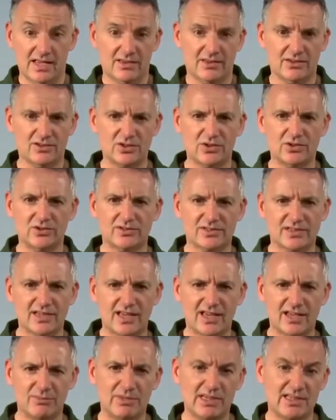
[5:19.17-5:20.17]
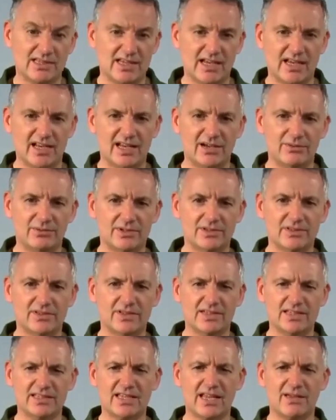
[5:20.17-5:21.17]
The talk time is 10 hours
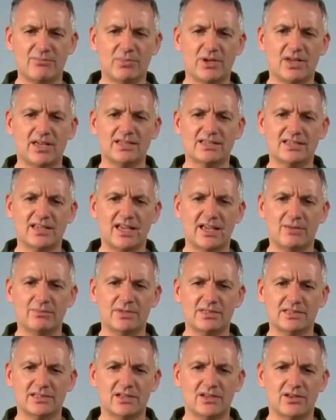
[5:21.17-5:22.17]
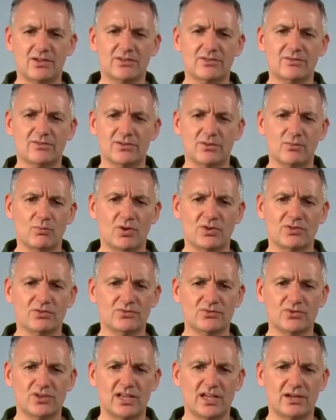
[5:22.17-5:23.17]
and the standby time is a long
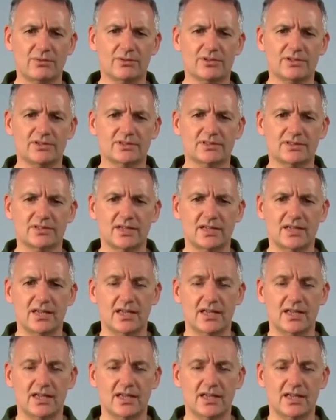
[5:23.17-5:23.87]
100 hours.